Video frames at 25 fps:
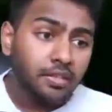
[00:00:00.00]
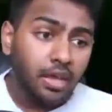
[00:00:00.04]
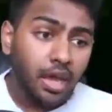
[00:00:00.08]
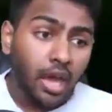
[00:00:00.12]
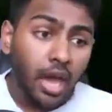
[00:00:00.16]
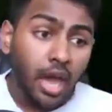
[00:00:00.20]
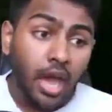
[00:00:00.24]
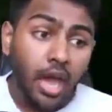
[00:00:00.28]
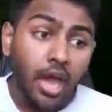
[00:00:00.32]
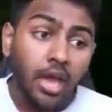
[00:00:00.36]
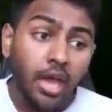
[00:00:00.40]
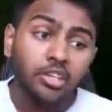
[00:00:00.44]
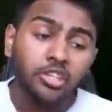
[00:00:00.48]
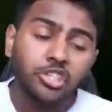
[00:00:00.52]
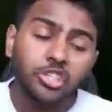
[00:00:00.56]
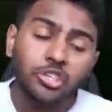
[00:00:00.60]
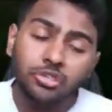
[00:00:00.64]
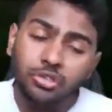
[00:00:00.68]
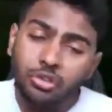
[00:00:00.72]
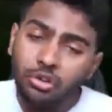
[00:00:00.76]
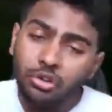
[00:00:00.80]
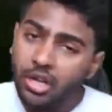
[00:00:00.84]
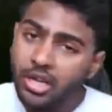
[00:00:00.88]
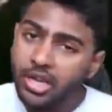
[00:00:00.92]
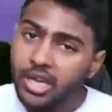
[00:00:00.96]
And she's
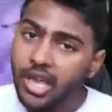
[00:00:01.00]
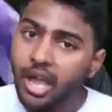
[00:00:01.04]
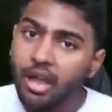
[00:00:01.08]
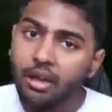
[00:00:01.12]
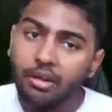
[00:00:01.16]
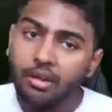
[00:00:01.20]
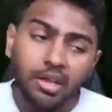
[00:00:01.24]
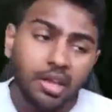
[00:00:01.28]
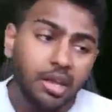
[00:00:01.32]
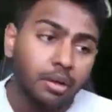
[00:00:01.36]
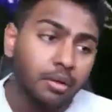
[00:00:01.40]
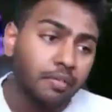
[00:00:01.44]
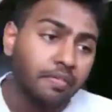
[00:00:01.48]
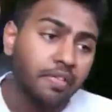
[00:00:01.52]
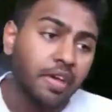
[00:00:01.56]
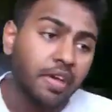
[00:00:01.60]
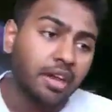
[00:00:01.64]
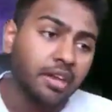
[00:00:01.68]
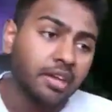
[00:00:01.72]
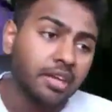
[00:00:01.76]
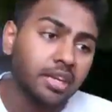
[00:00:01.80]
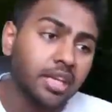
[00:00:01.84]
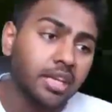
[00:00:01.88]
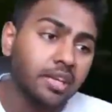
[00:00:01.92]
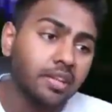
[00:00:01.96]
got a counter hit with that
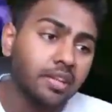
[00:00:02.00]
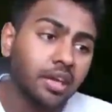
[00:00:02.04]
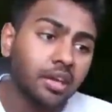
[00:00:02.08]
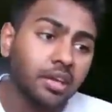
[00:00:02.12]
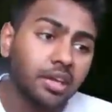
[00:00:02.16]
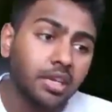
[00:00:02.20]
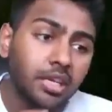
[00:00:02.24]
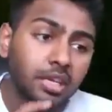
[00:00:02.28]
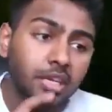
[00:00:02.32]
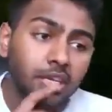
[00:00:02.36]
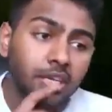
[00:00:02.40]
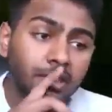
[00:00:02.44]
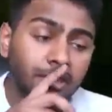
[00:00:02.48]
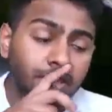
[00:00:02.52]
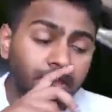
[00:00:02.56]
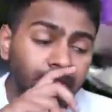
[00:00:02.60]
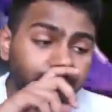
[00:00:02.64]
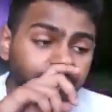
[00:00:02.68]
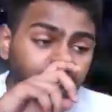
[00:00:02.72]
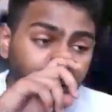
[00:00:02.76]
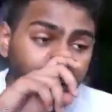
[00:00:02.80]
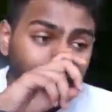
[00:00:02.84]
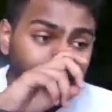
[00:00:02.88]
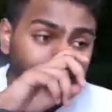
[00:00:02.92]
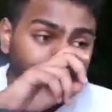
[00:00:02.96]
knee. That knee is
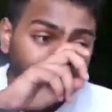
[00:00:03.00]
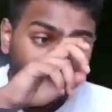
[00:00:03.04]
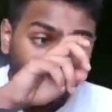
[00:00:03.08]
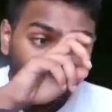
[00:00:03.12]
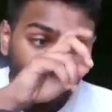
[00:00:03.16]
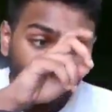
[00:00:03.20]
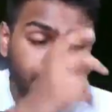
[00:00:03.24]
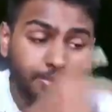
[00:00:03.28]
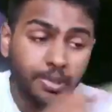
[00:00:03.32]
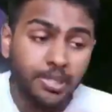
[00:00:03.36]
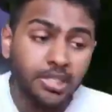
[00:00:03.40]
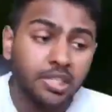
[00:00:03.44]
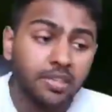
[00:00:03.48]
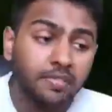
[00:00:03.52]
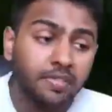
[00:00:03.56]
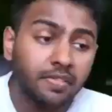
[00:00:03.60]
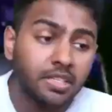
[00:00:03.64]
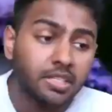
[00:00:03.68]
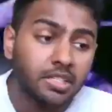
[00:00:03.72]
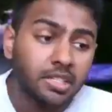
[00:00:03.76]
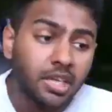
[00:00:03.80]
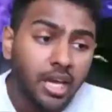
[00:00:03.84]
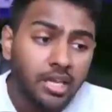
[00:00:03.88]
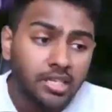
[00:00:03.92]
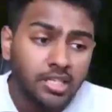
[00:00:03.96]
fantastic, especially if they're
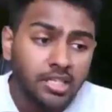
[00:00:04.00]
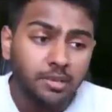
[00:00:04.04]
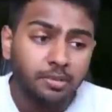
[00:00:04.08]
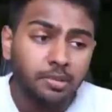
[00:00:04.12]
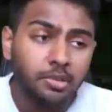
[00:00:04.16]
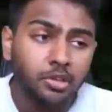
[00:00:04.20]
side stepping,